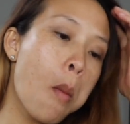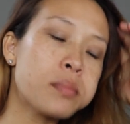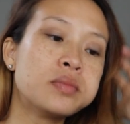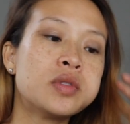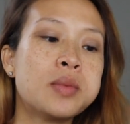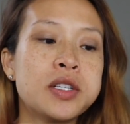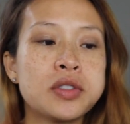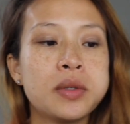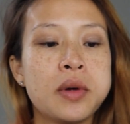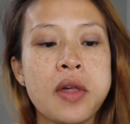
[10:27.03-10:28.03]

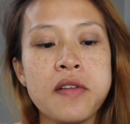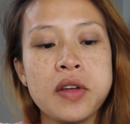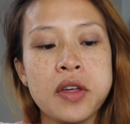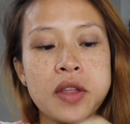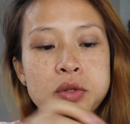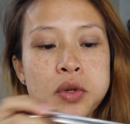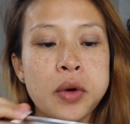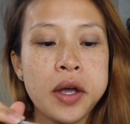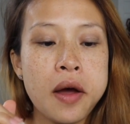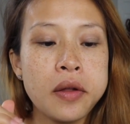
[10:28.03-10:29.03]
Especially with everything that's
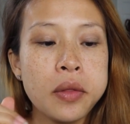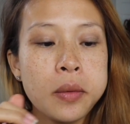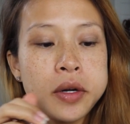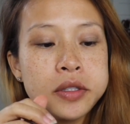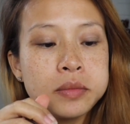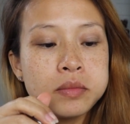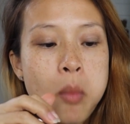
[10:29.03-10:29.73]
going on in the world.